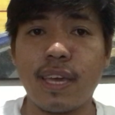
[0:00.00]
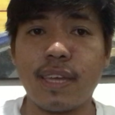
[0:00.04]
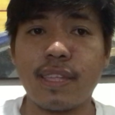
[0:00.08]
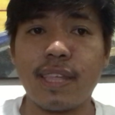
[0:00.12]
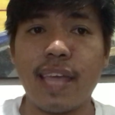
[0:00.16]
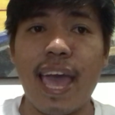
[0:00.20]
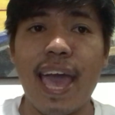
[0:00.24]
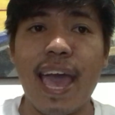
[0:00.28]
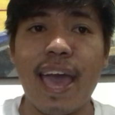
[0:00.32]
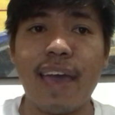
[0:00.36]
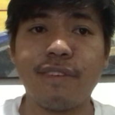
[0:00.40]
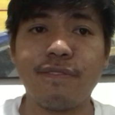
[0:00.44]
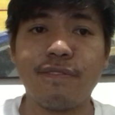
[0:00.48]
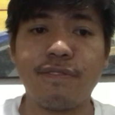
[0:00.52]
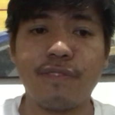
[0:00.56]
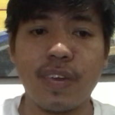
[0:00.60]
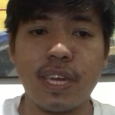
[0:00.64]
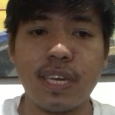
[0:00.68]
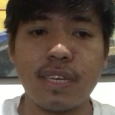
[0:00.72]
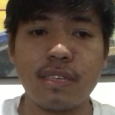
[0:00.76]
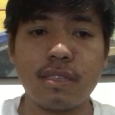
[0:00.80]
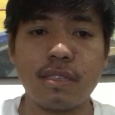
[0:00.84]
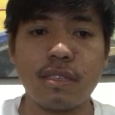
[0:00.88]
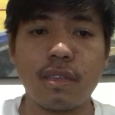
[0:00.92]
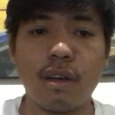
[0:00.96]
in
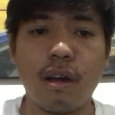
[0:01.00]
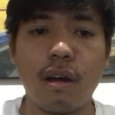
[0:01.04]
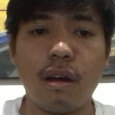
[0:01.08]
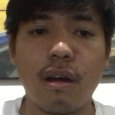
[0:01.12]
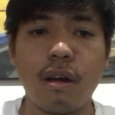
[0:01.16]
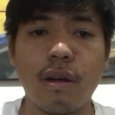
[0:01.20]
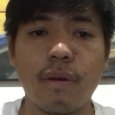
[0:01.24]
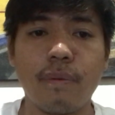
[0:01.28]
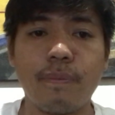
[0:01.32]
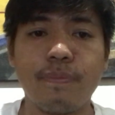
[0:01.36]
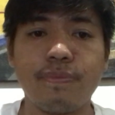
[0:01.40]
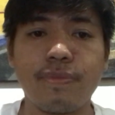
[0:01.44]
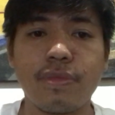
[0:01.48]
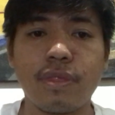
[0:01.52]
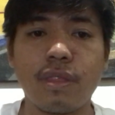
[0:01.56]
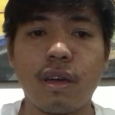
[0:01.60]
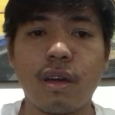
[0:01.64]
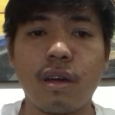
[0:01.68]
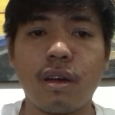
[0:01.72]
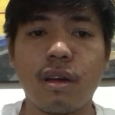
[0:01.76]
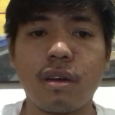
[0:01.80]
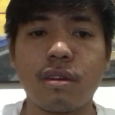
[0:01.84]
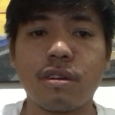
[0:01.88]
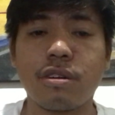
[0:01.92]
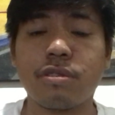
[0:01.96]
having
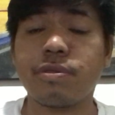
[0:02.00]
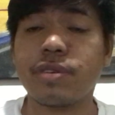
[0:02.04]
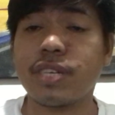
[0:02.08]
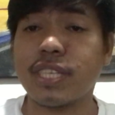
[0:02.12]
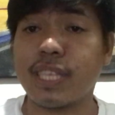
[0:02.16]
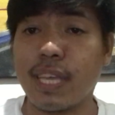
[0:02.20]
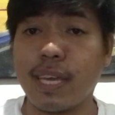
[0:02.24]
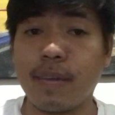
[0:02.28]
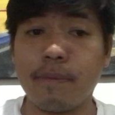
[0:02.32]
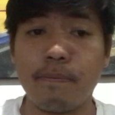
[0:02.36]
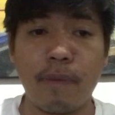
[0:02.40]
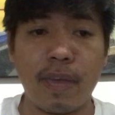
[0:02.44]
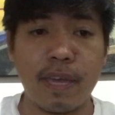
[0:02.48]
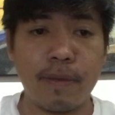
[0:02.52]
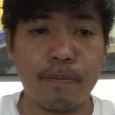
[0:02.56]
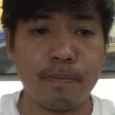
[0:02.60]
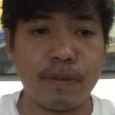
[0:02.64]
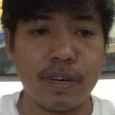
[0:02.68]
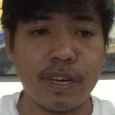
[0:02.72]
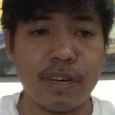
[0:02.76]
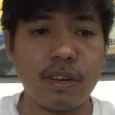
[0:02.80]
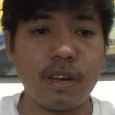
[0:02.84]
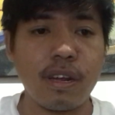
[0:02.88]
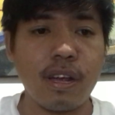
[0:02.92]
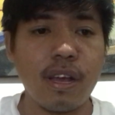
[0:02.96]
the critic
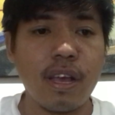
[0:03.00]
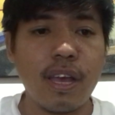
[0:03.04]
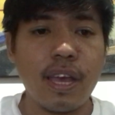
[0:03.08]
paper.